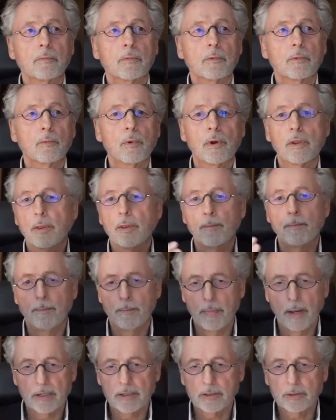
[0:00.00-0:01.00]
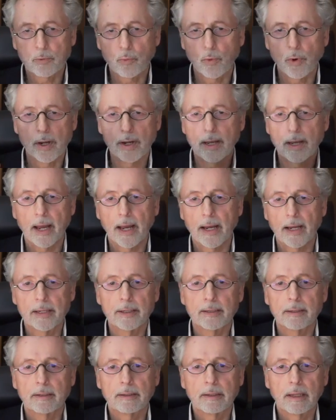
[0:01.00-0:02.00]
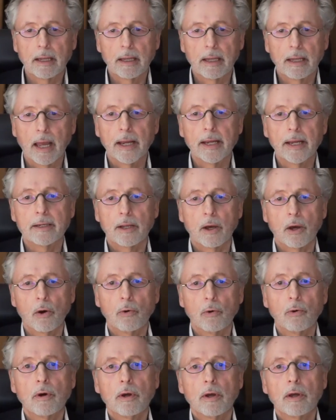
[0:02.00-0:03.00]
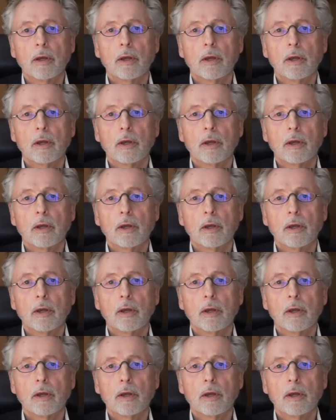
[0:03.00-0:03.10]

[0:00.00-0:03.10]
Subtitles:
well, the best way I know